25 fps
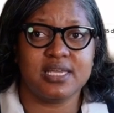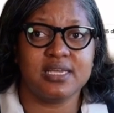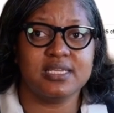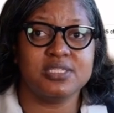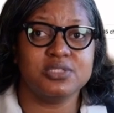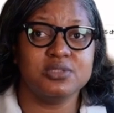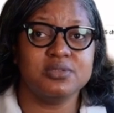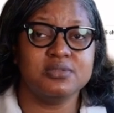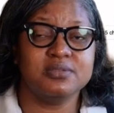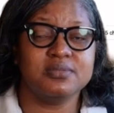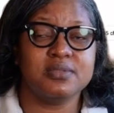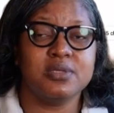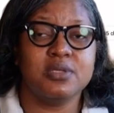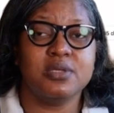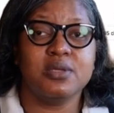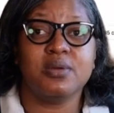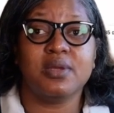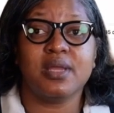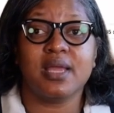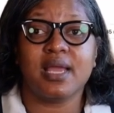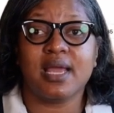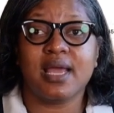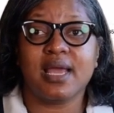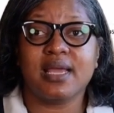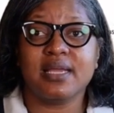and you
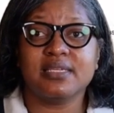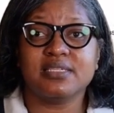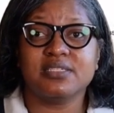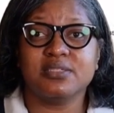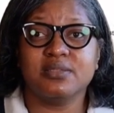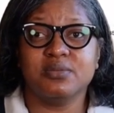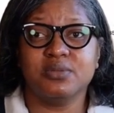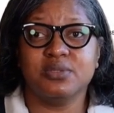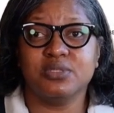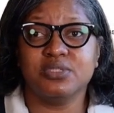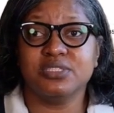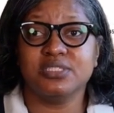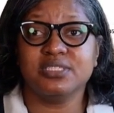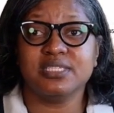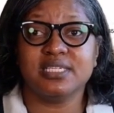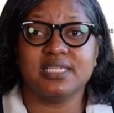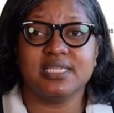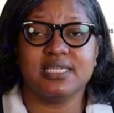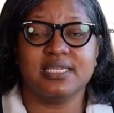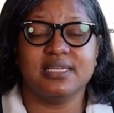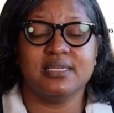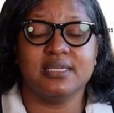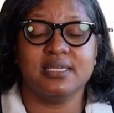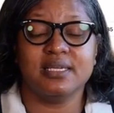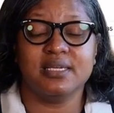guys will
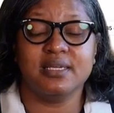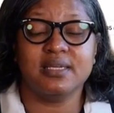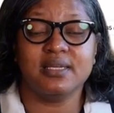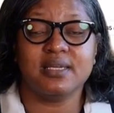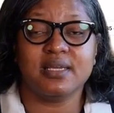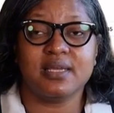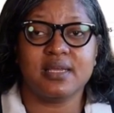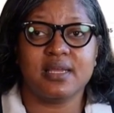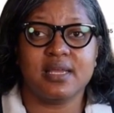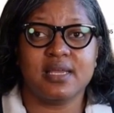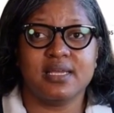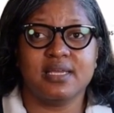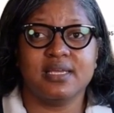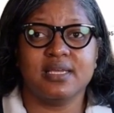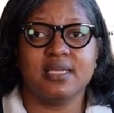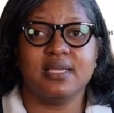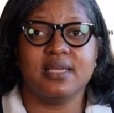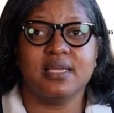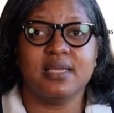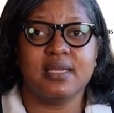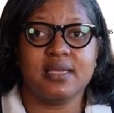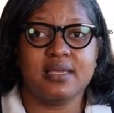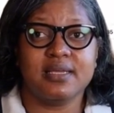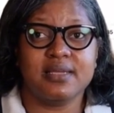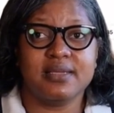see
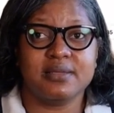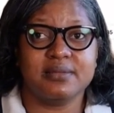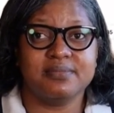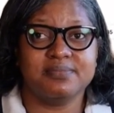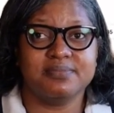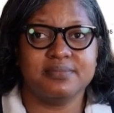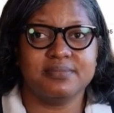uh,